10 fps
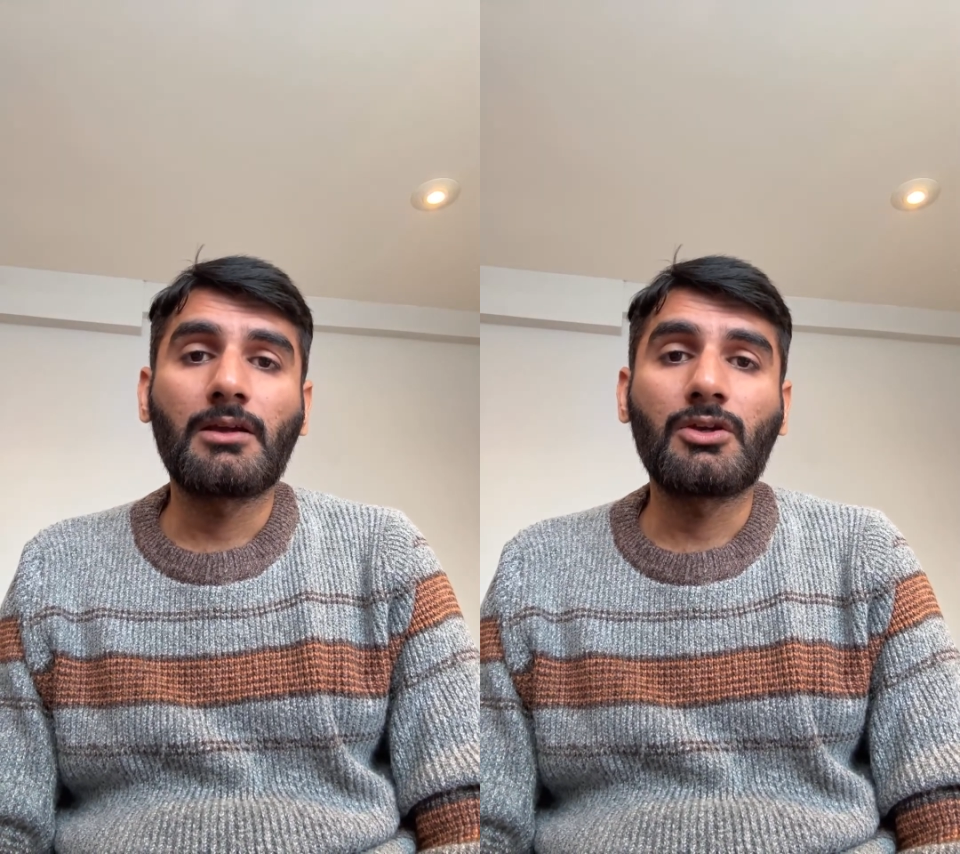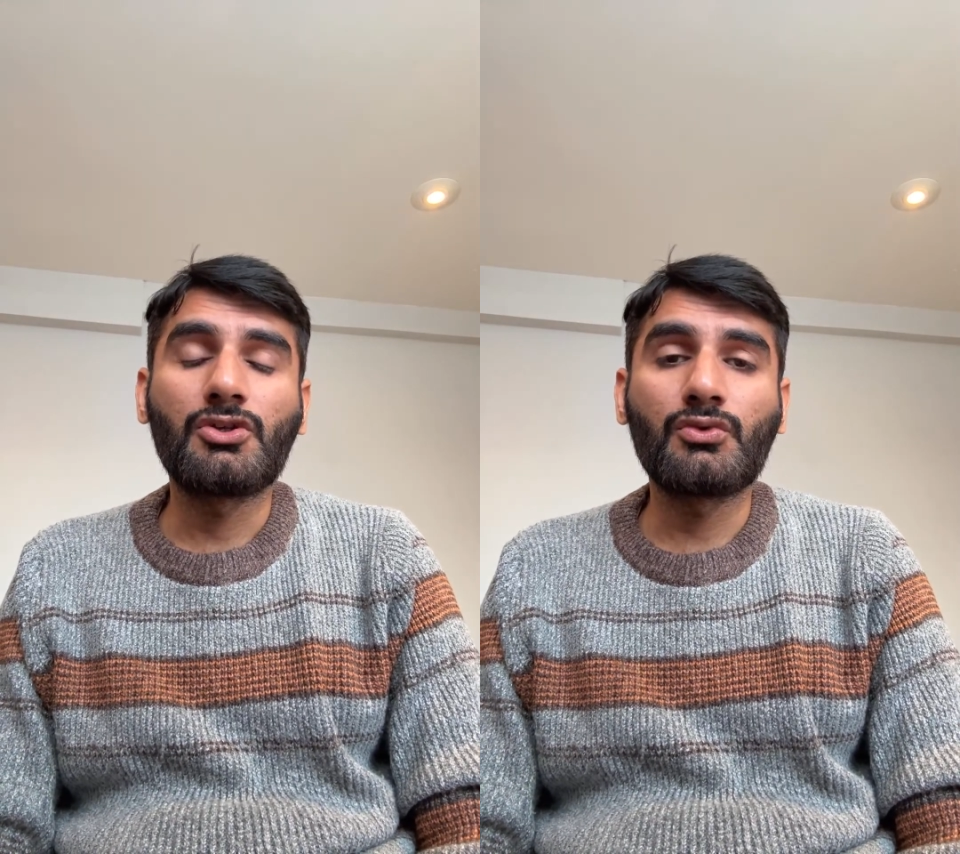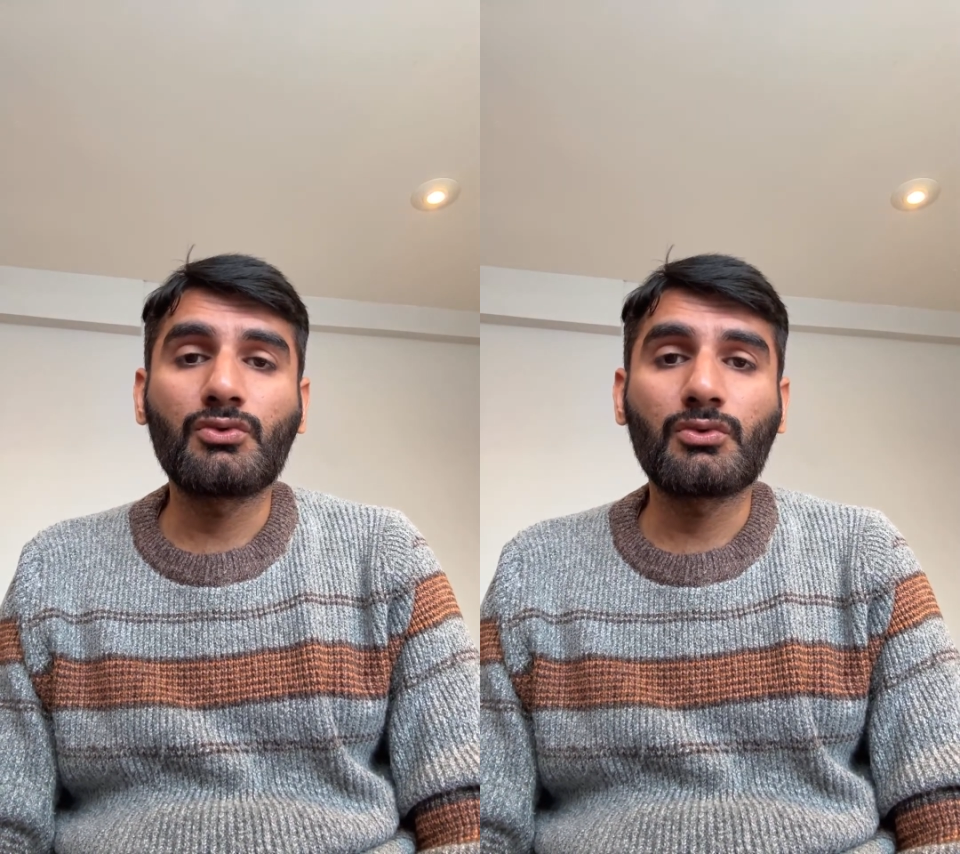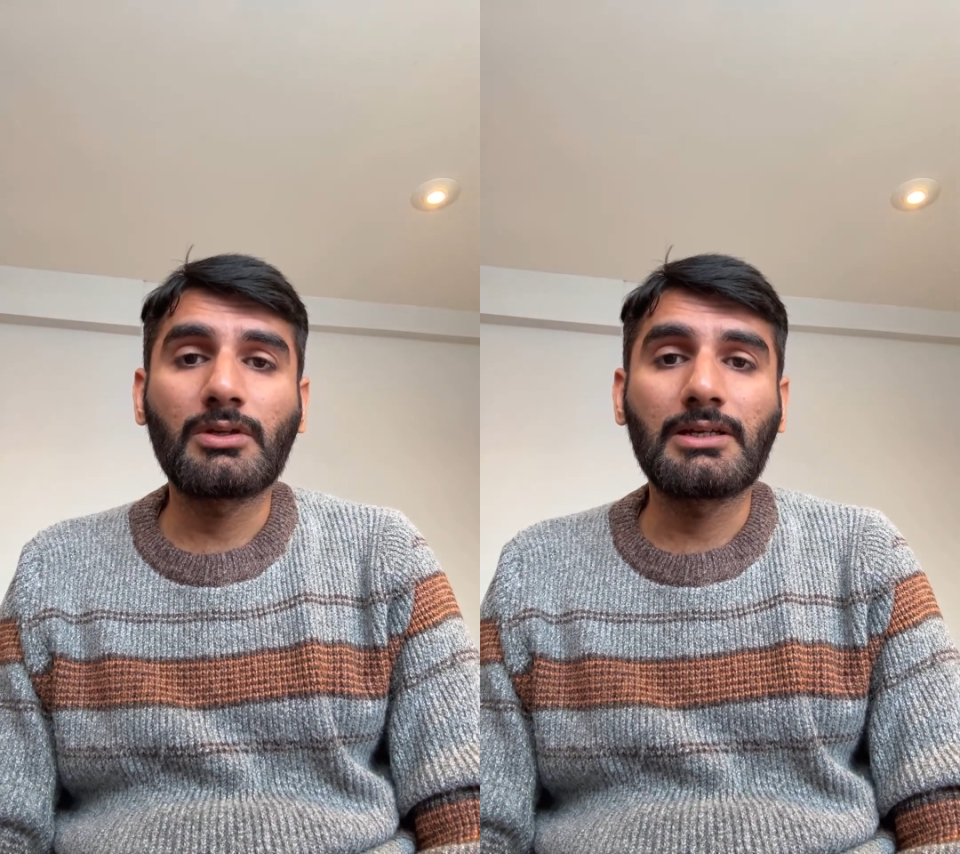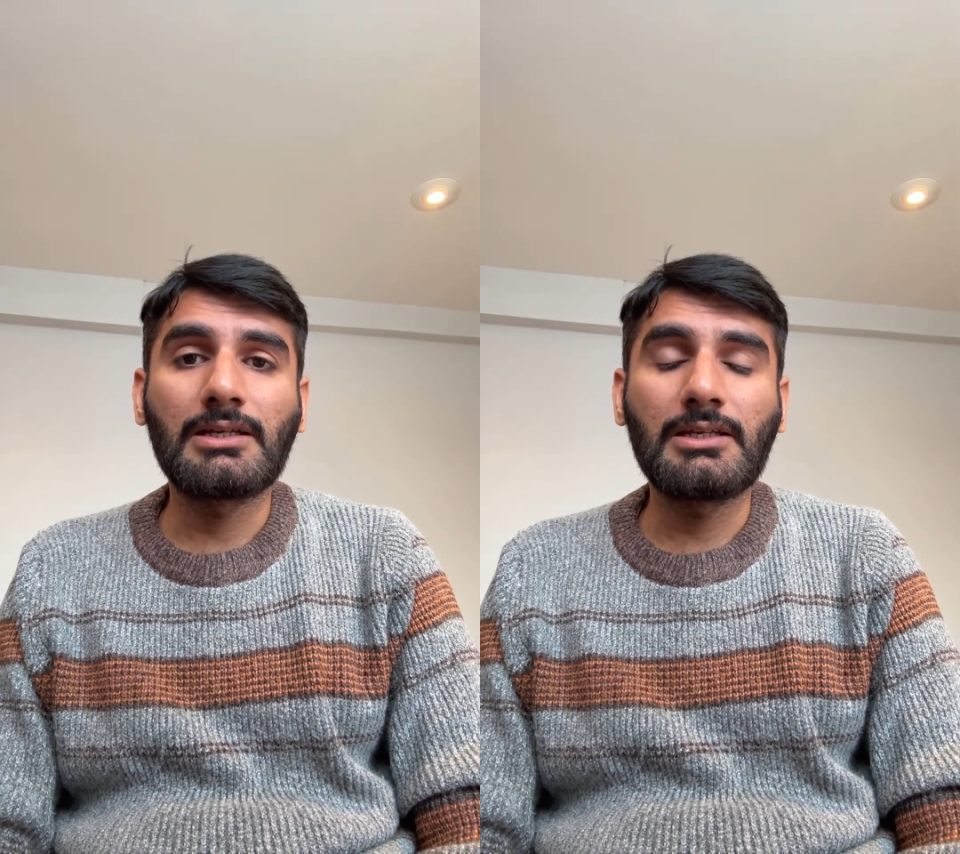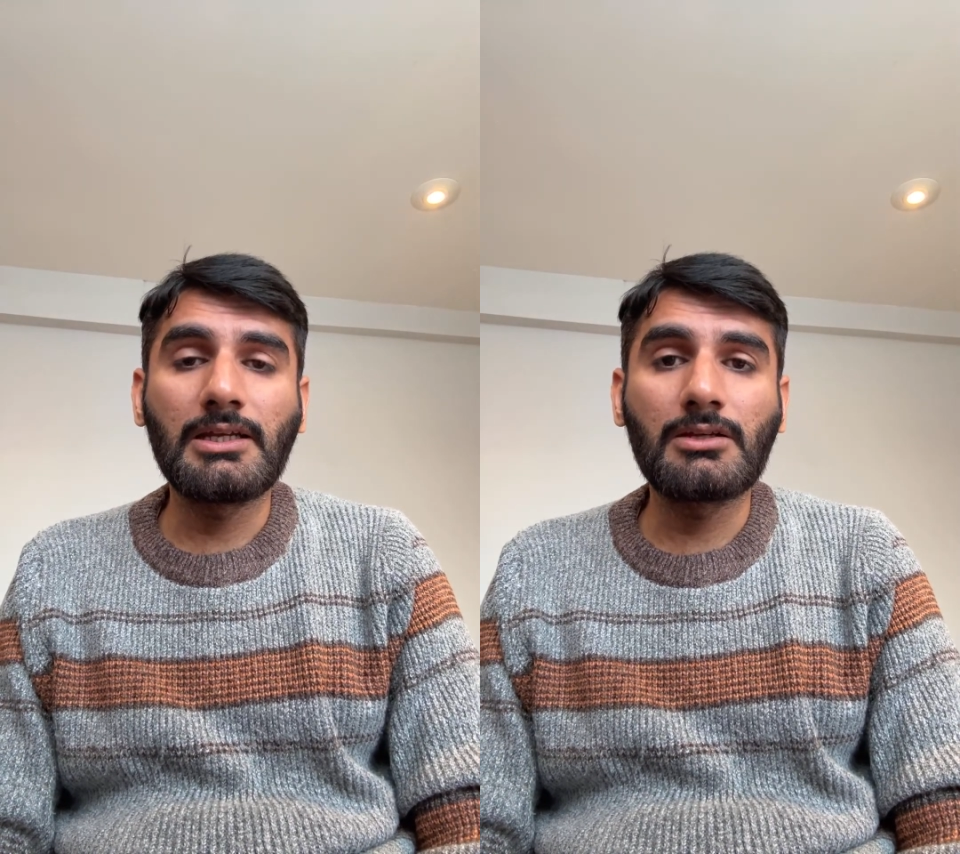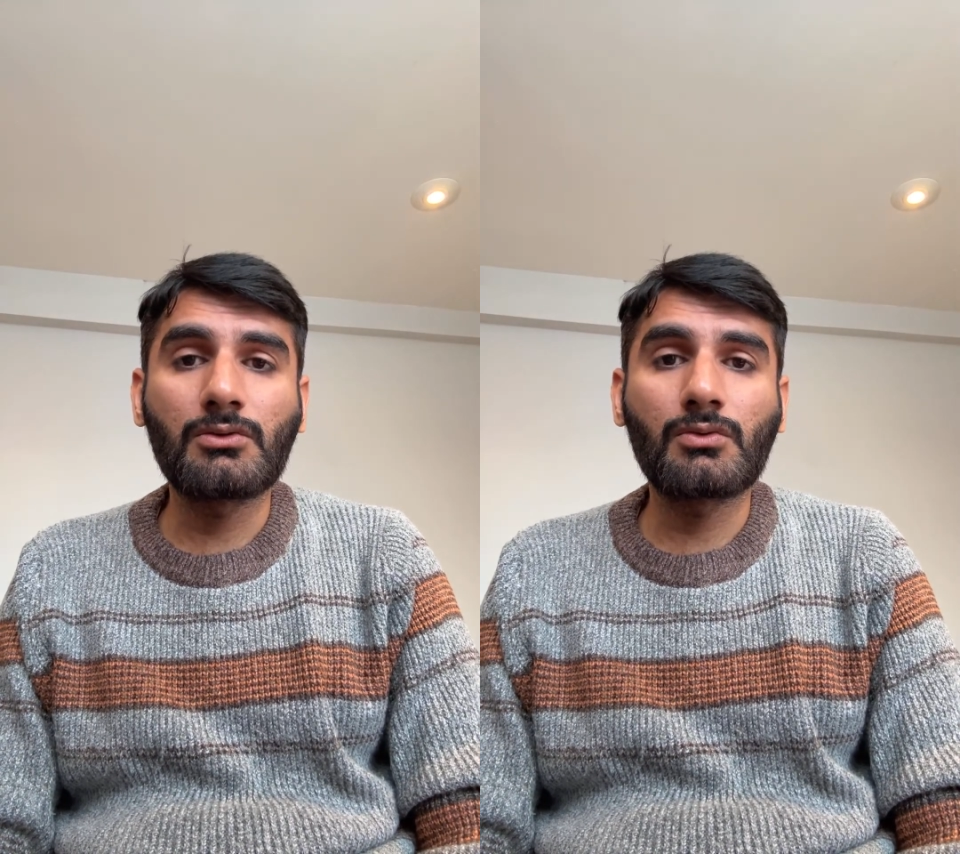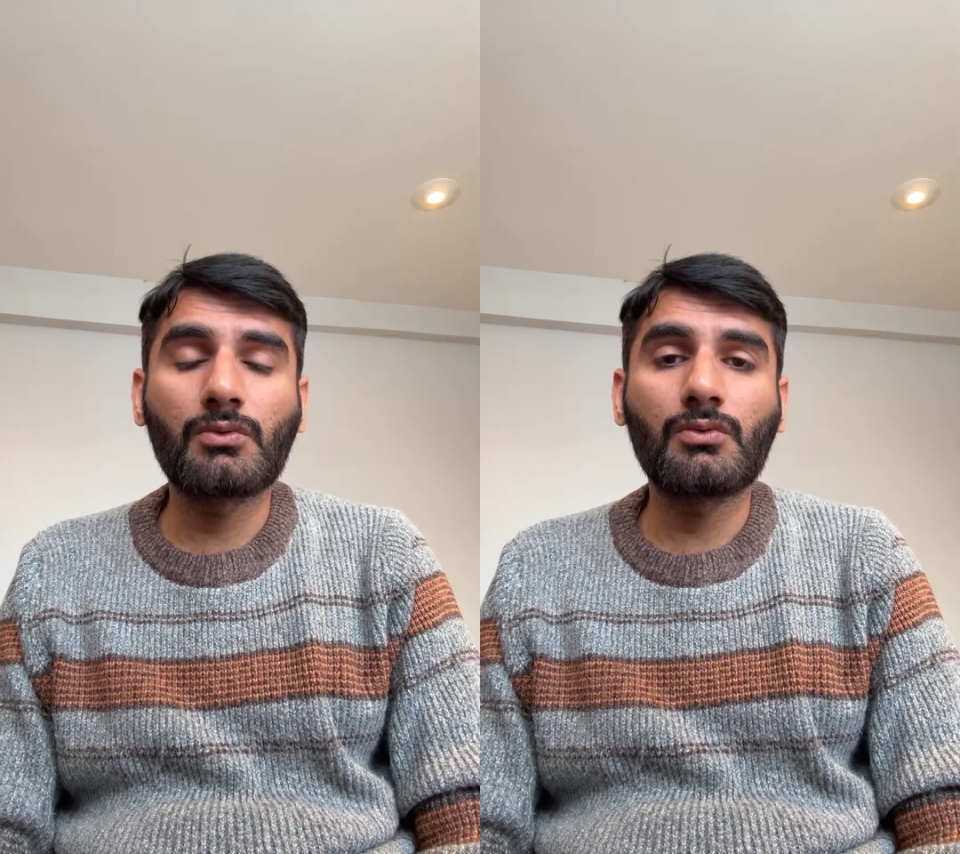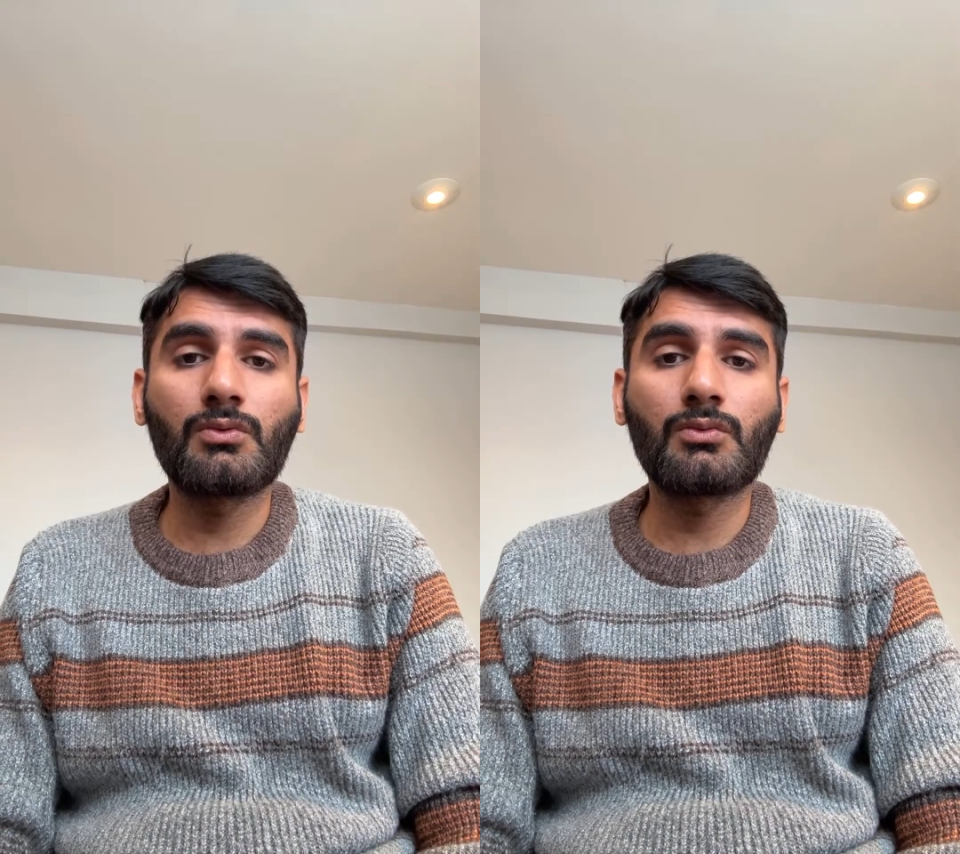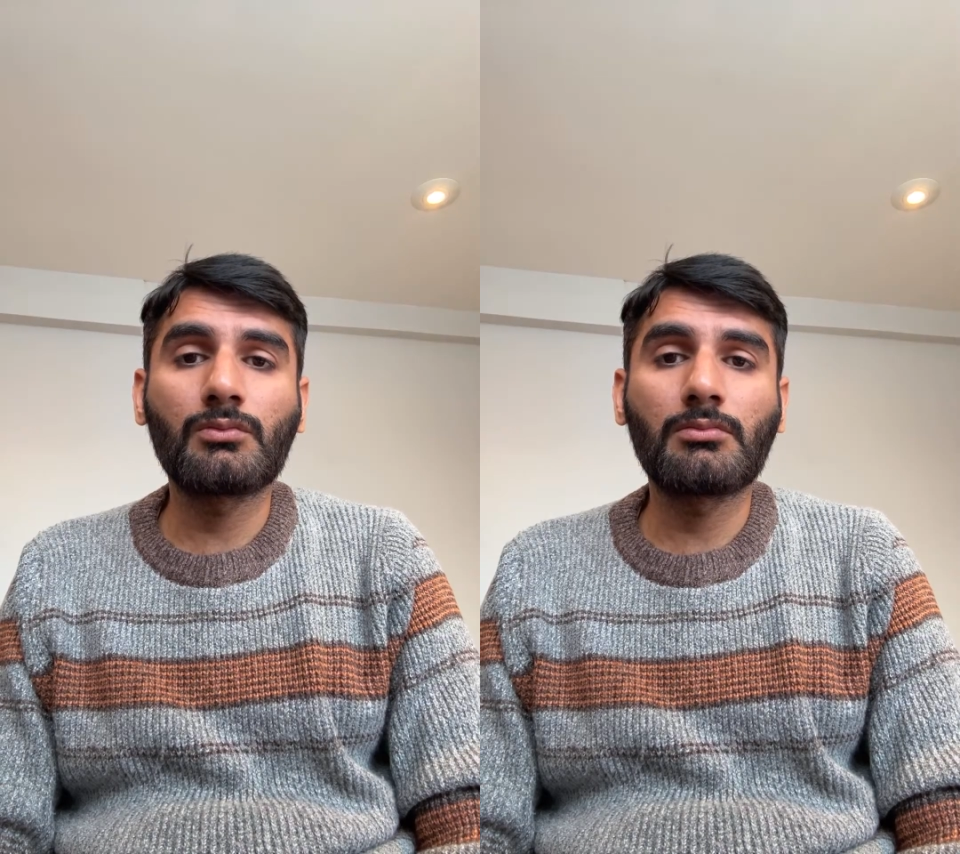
you need to